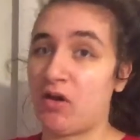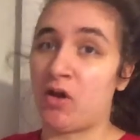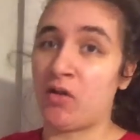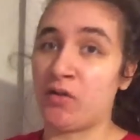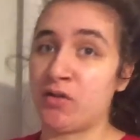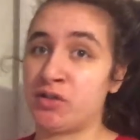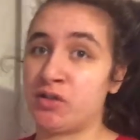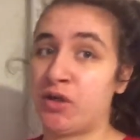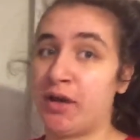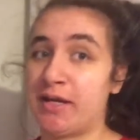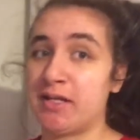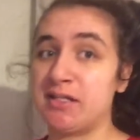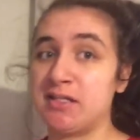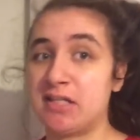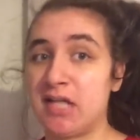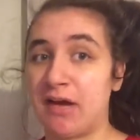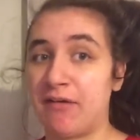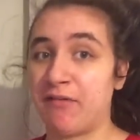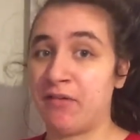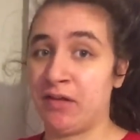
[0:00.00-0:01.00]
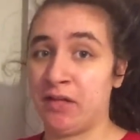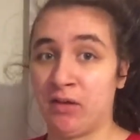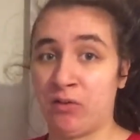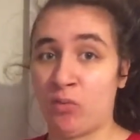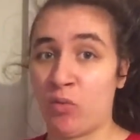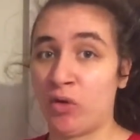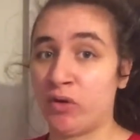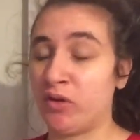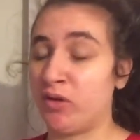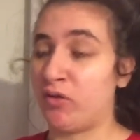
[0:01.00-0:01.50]
all this great stuff and then
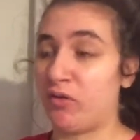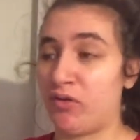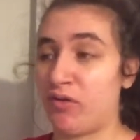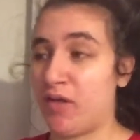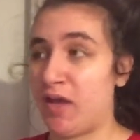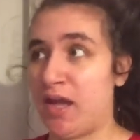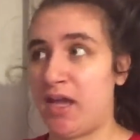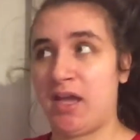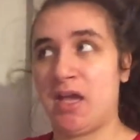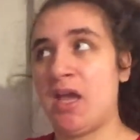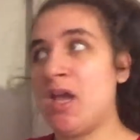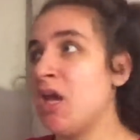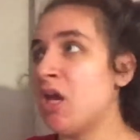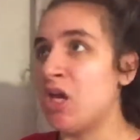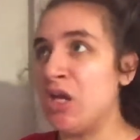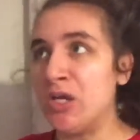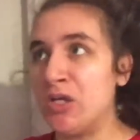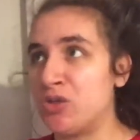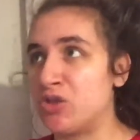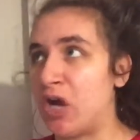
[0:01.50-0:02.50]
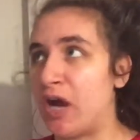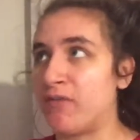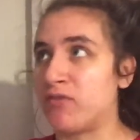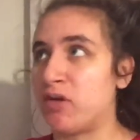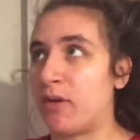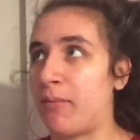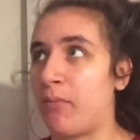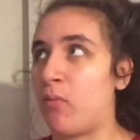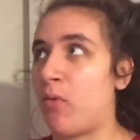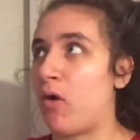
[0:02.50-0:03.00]
one little thing drives
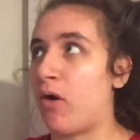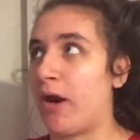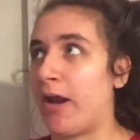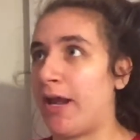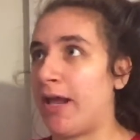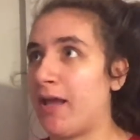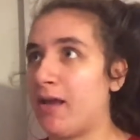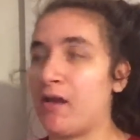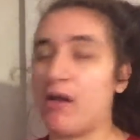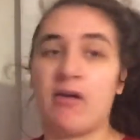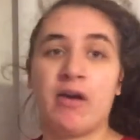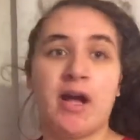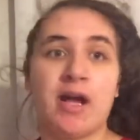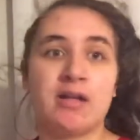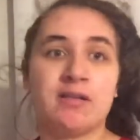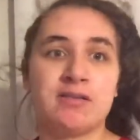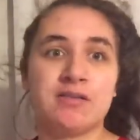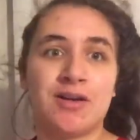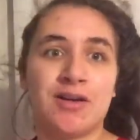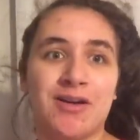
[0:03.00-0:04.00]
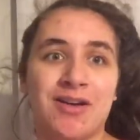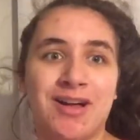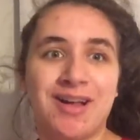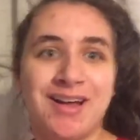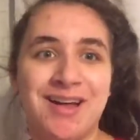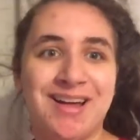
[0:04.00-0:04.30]
up a wall and I get yelled at. So